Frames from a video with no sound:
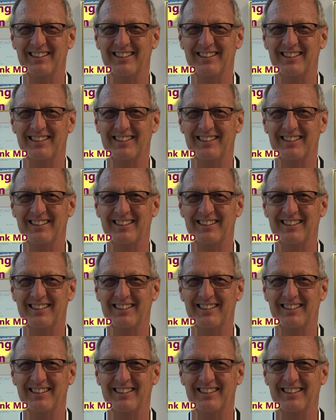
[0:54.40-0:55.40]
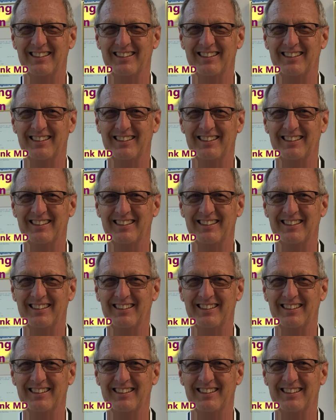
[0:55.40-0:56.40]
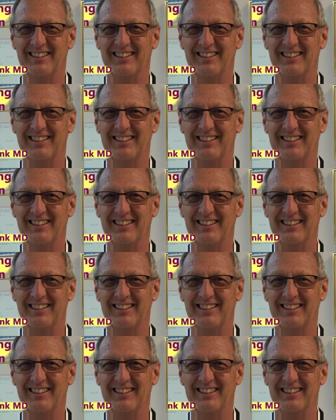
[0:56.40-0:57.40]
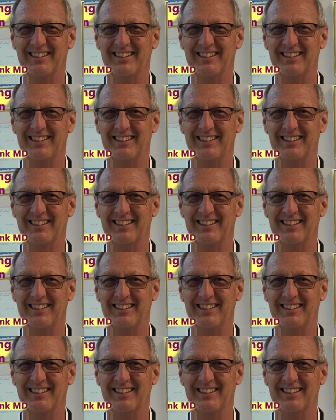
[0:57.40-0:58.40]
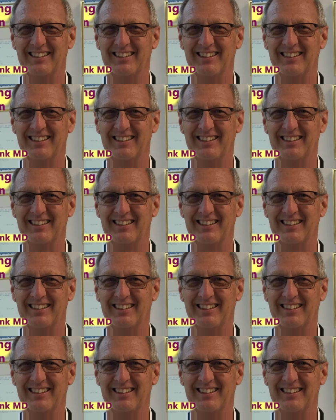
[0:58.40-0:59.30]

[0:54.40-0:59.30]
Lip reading: This is a still picture; no speech is visible.